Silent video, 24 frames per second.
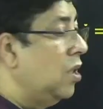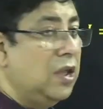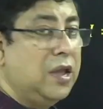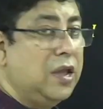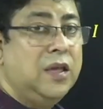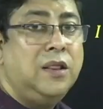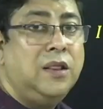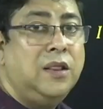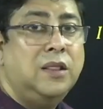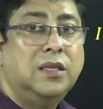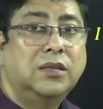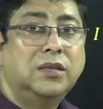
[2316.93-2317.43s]

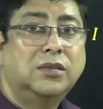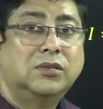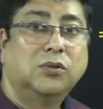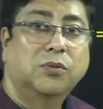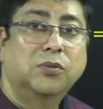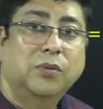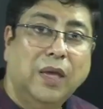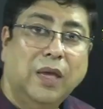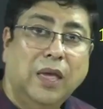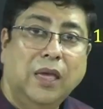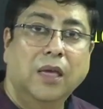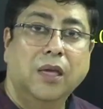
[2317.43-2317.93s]
In this
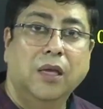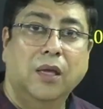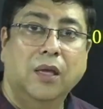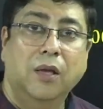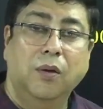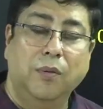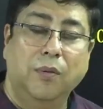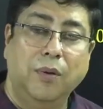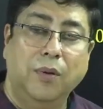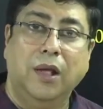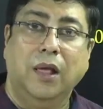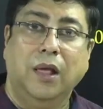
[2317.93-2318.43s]
way
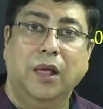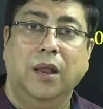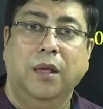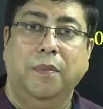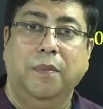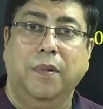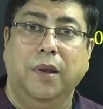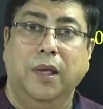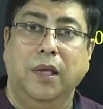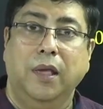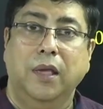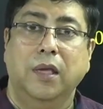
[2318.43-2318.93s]
we can
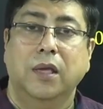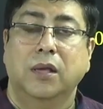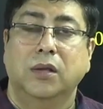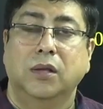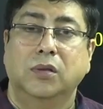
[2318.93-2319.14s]
apply.